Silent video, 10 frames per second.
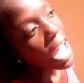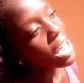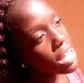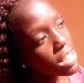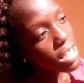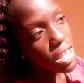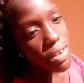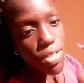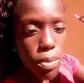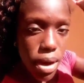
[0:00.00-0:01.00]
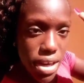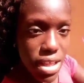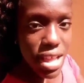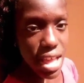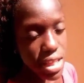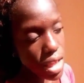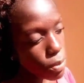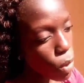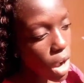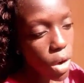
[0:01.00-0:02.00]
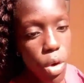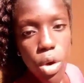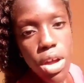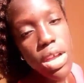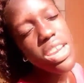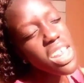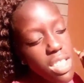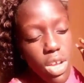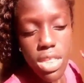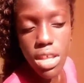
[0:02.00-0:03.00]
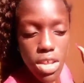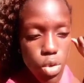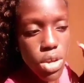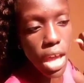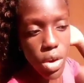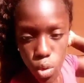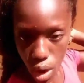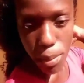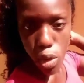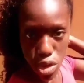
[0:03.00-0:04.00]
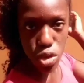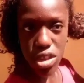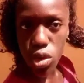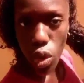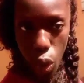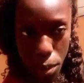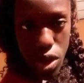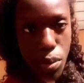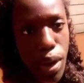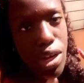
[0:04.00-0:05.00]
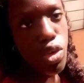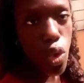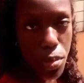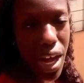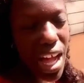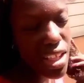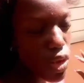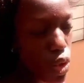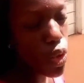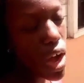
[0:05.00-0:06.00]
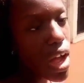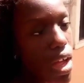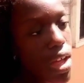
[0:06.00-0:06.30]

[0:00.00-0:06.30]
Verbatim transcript: I see if the man decides same one go, there's nothing you can do about it to do make the man go because look what